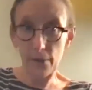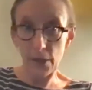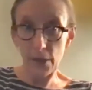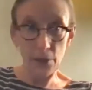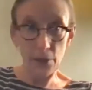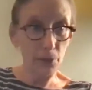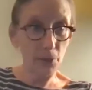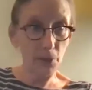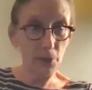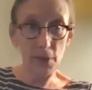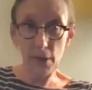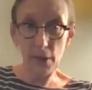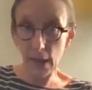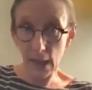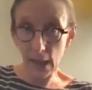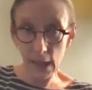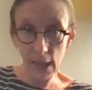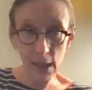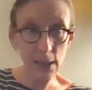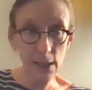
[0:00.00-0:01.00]
different
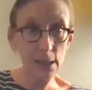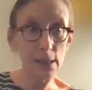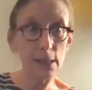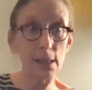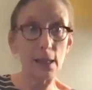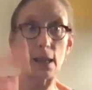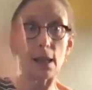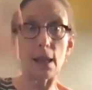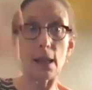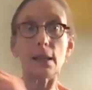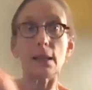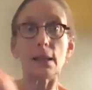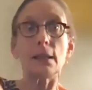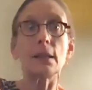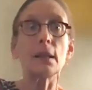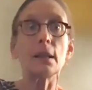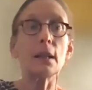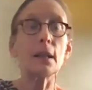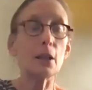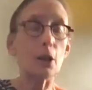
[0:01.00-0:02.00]
things and
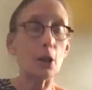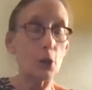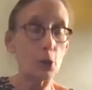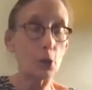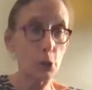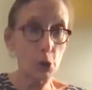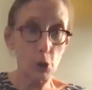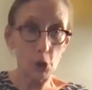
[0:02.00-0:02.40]
close your